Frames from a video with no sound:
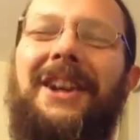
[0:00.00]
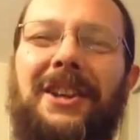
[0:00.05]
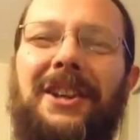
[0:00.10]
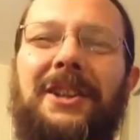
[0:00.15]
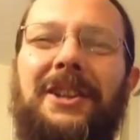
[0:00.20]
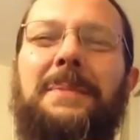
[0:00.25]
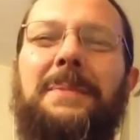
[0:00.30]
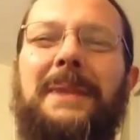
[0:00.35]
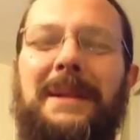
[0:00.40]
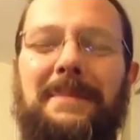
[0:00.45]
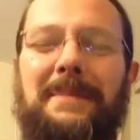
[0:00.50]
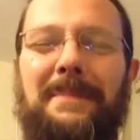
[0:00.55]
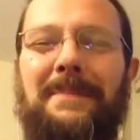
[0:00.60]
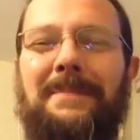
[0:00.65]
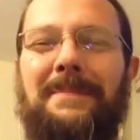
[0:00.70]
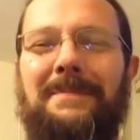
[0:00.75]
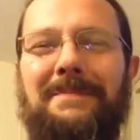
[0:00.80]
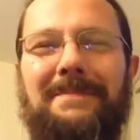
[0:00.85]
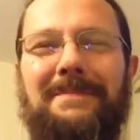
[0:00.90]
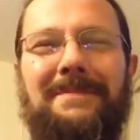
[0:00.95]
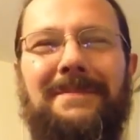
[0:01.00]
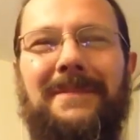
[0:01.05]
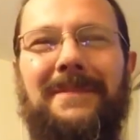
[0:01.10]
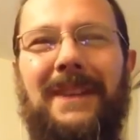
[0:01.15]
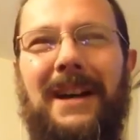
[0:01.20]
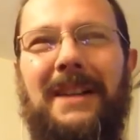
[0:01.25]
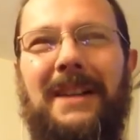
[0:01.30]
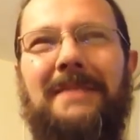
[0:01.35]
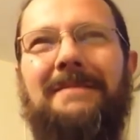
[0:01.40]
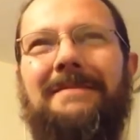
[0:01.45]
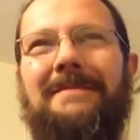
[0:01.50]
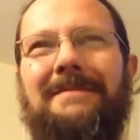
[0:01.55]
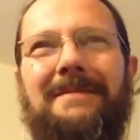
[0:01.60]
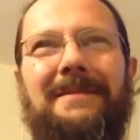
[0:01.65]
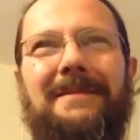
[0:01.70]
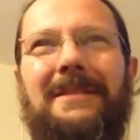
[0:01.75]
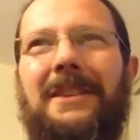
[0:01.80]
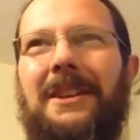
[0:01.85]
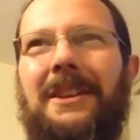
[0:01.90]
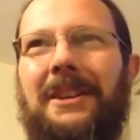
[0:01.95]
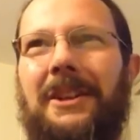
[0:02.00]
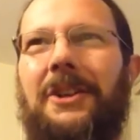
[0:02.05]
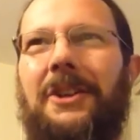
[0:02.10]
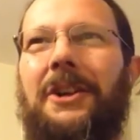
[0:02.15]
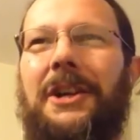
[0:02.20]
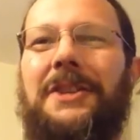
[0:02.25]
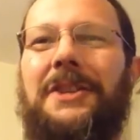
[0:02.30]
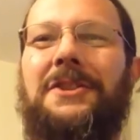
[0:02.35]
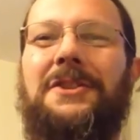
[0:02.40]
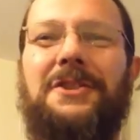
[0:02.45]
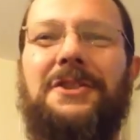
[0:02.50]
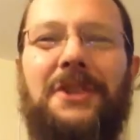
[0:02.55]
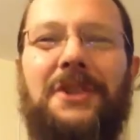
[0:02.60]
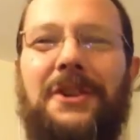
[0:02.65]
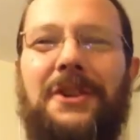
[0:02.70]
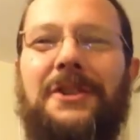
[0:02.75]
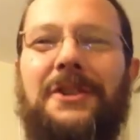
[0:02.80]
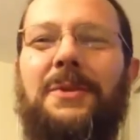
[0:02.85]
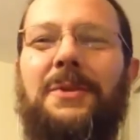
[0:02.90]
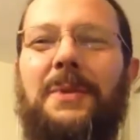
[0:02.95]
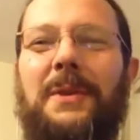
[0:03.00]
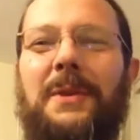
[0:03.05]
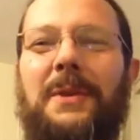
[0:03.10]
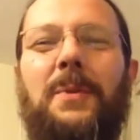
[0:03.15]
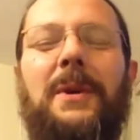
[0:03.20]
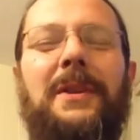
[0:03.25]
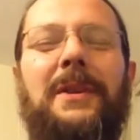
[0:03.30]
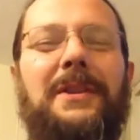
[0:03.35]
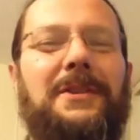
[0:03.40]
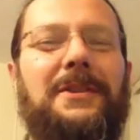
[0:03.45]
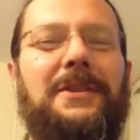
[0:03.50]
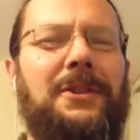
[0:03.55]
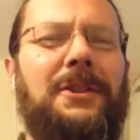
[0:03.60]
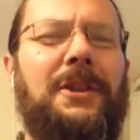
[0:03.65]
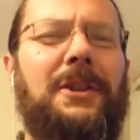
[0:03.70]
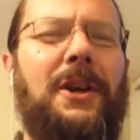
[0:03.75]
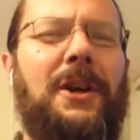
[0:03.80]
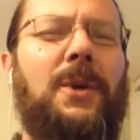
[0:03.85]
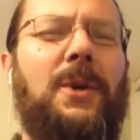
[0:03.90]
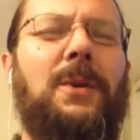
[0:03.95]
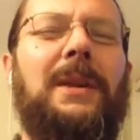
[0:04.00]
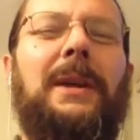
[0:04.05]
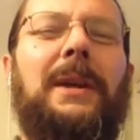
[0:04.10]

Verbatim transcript: got a little bit up, uh, a little concerned with where this could go.